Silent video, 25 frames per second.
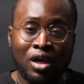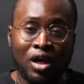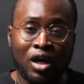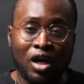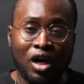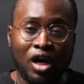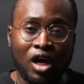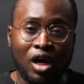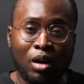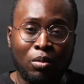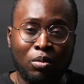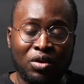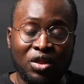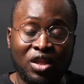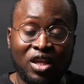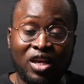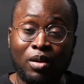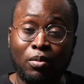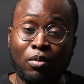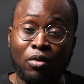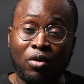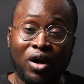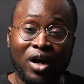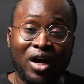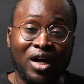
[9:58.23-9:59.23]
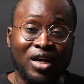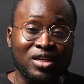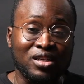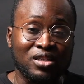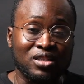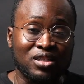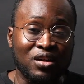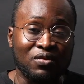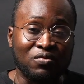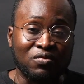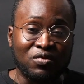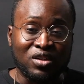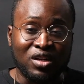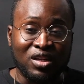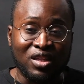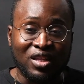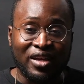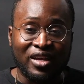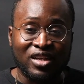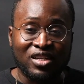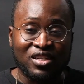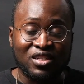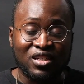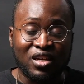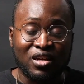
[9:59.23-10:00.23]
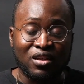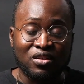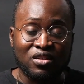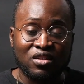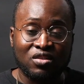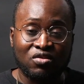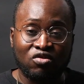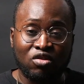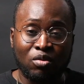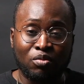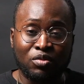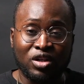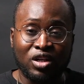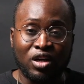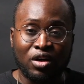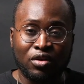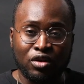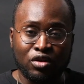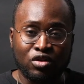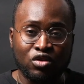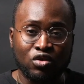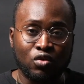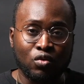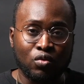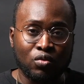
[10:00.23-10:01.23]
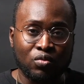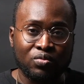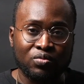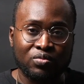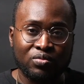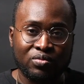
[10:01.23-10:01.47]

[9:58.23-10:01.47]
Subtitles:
But the MRI is different in that sense from the other two.